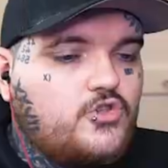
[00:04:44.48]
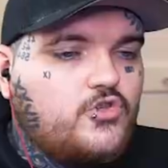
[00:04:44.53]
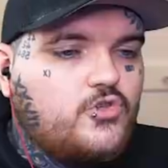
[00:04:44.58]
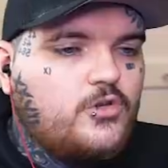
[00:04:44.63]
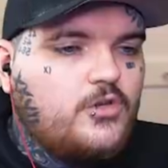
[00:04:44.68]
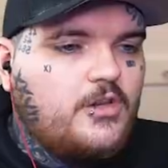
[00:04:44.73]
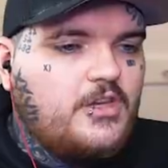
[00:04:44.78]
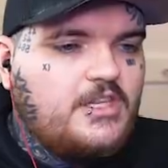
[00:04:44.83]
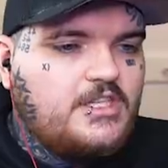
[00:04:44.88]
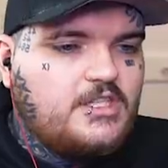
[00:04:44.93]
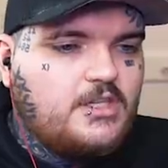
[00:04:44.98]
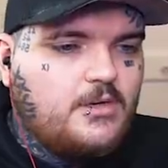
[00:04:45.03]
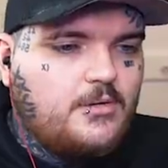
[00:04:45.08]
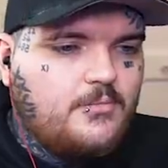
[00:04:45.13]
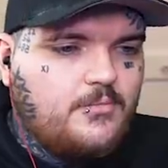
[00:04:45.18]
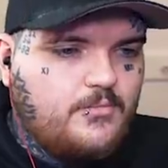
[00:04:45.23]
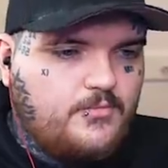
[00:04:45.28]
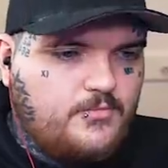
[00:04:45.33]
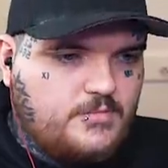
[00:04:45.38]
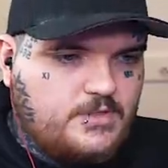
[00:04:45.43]
Truly
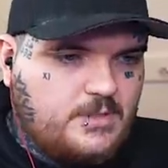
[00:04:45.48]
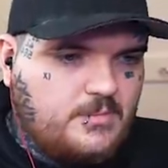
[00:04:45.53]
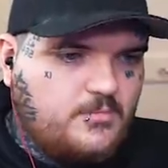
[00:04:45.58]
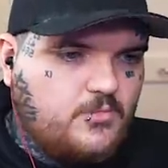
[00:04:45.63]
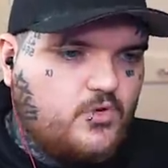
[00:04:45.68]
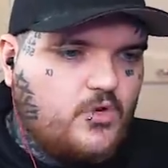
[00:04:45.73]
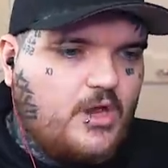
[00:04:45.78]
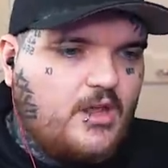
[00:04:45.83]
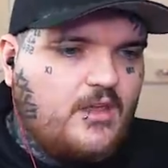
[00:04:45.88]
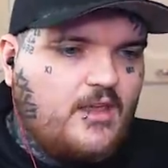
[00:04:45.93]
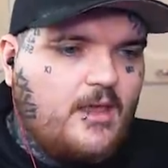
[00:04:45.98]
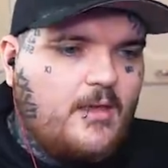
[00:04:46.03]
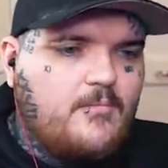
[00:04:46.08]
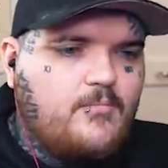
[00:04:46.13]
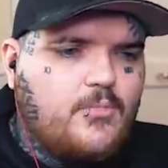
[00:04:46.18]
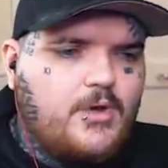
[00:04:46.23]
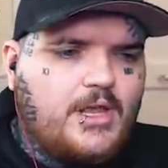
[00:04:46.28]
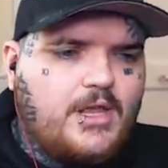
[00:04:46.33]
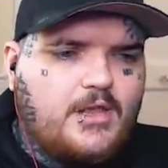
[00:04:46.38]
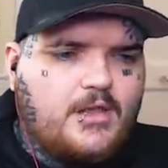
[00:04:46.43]
some great
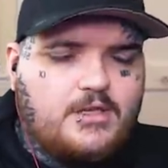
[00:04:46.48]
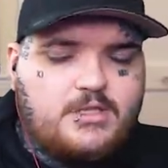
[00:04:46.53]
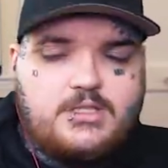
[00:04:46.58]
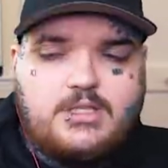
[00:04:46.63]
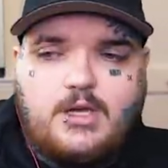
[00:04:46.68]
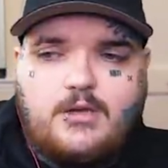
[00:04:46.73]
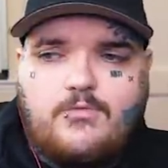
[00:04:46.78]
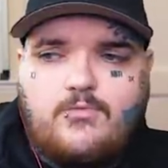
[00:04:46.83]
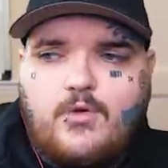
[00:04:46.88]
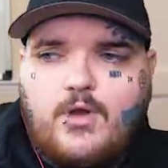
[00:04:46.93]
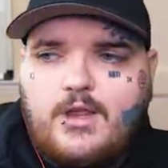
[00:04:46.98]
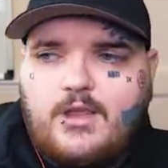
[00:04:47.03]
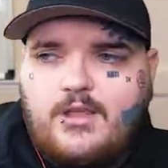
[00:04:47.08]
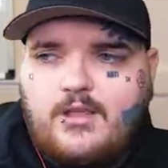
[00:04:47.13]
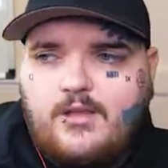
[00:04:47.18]
game-breaking stuff right